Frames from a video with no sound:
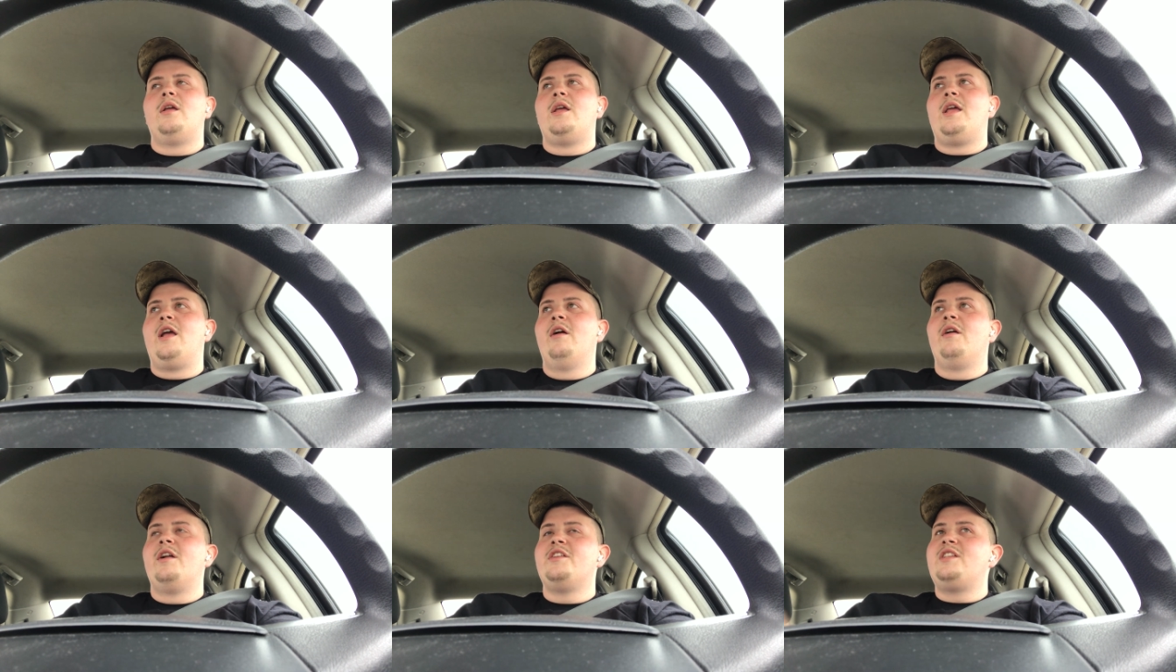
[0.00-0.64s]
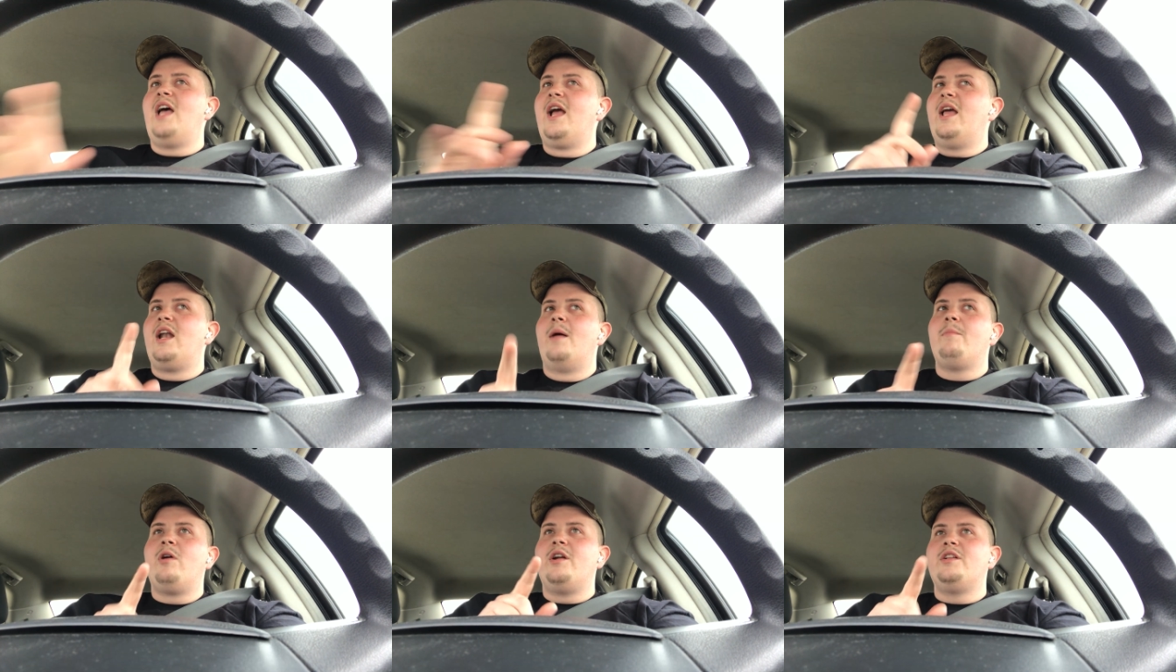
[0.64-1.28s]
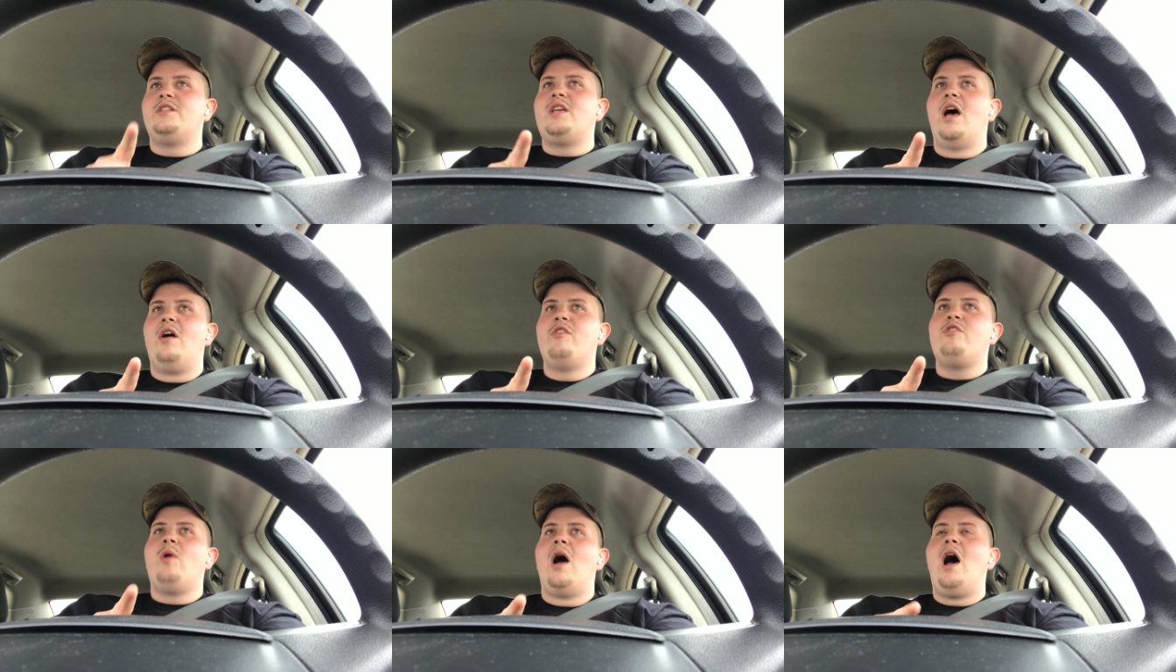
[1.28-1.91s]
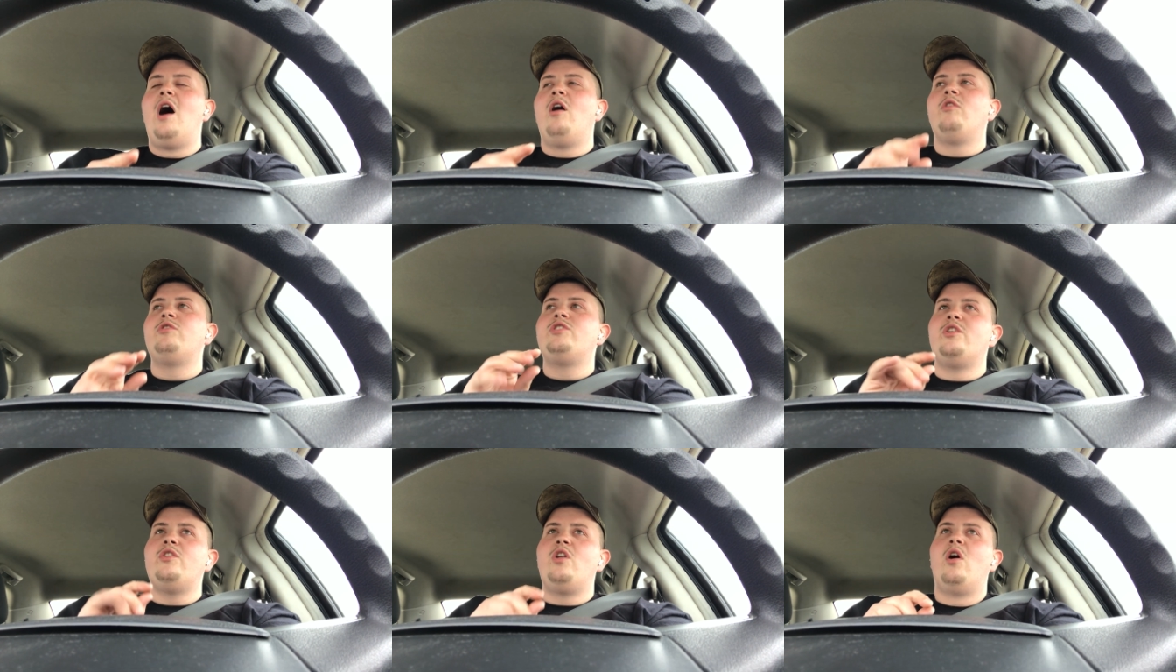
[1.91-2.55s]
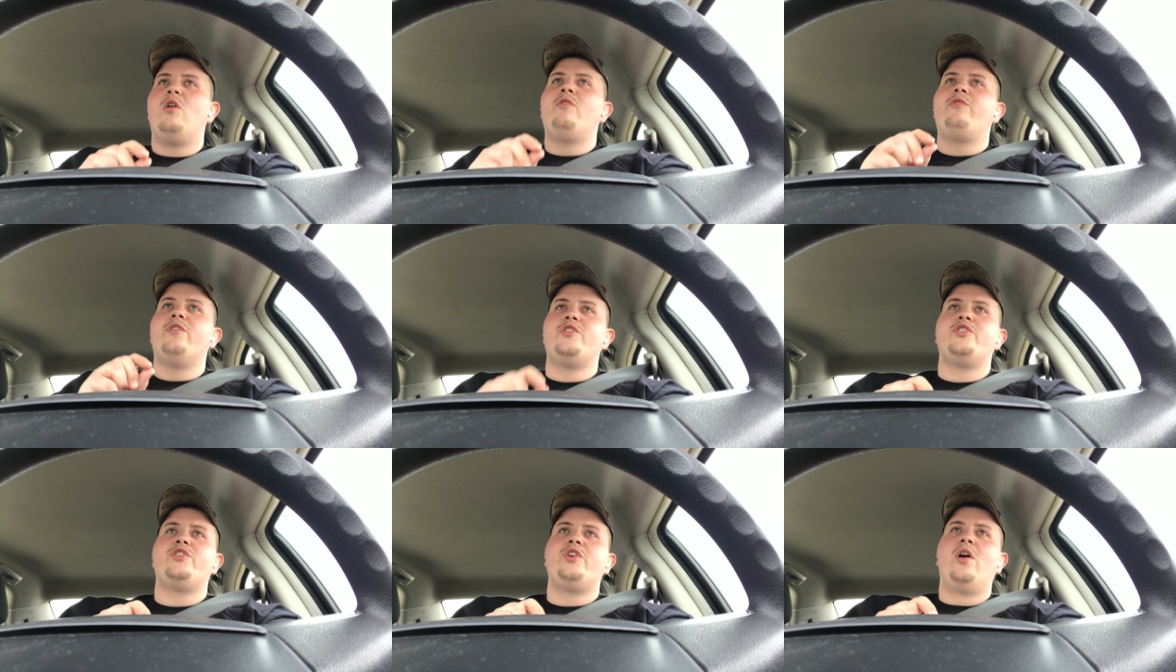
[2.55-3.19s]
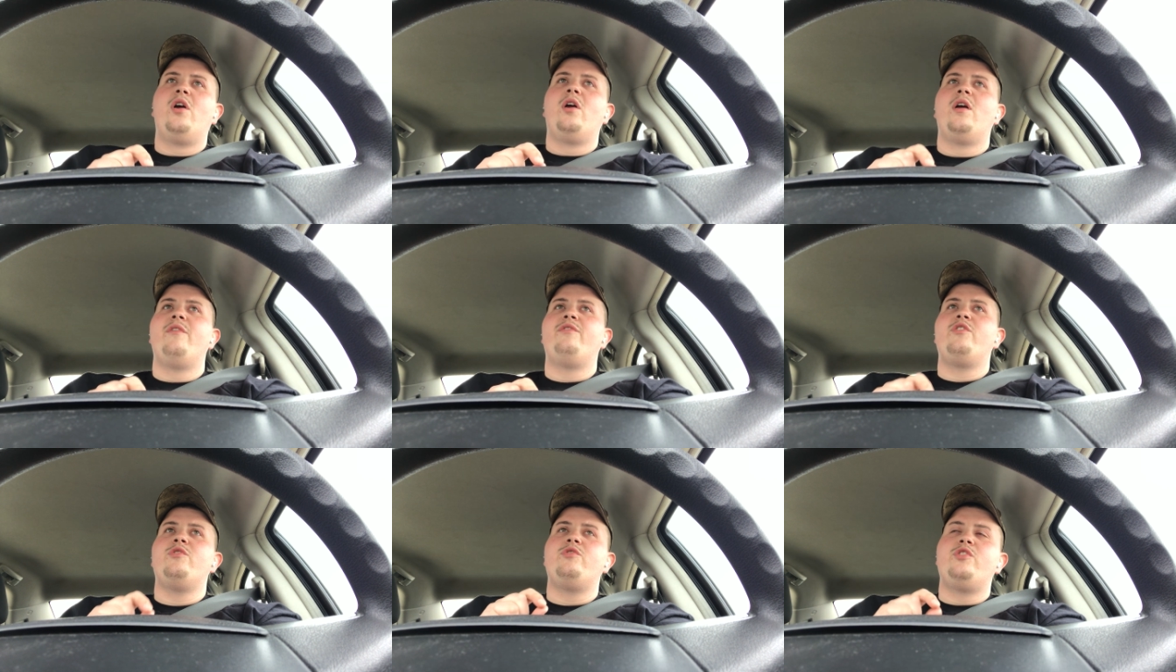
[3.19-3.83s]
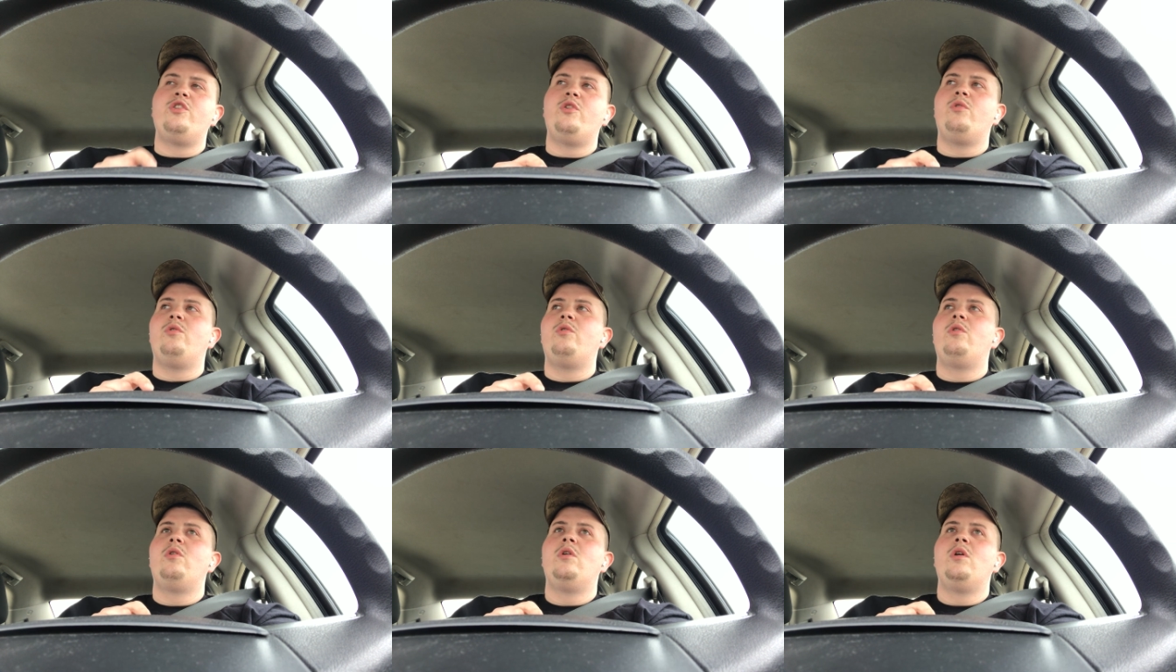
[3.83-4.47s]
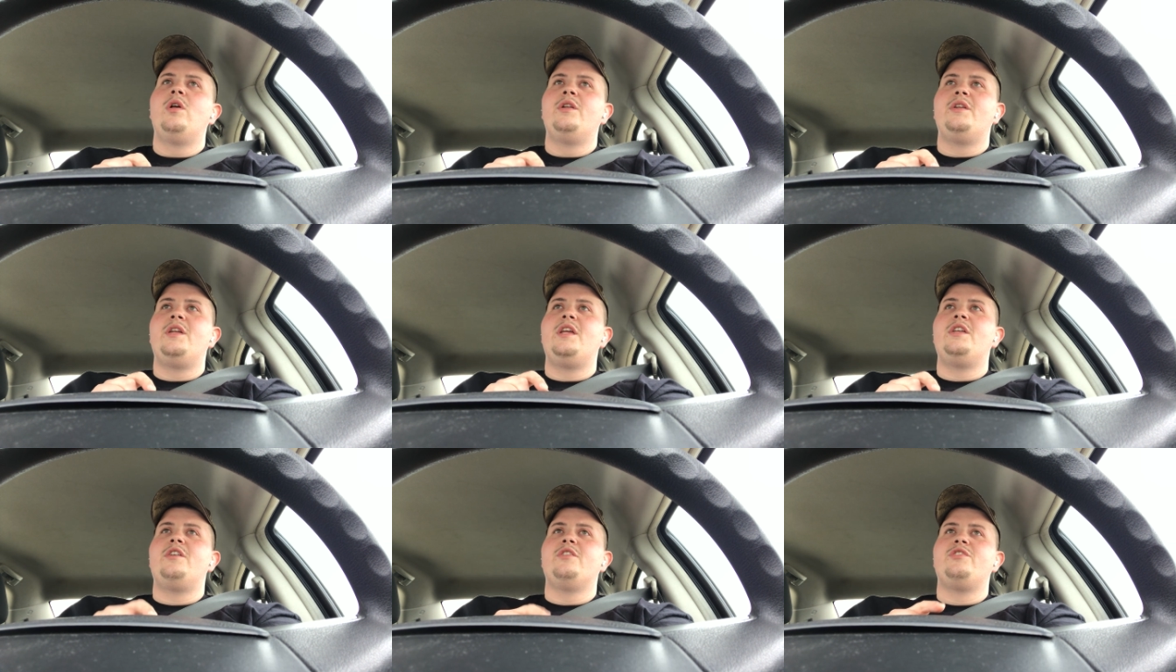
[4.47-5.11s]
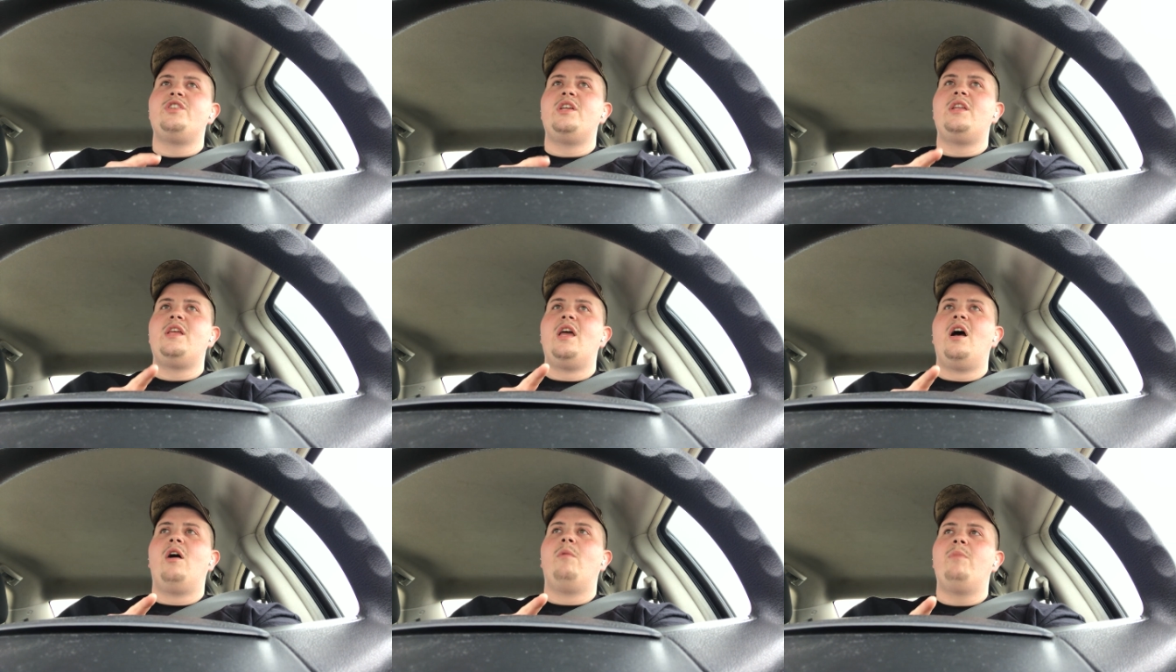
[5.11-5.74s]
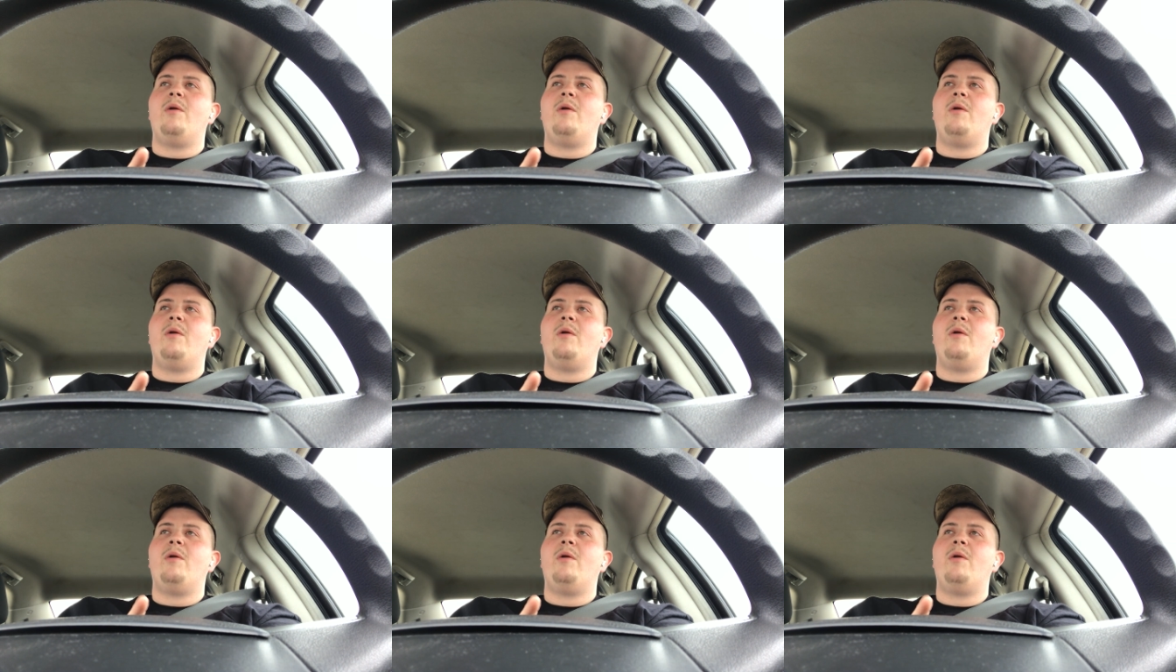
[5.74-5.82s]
Here in a second, I'm going to tell you how to know for sure if you do need your CDL.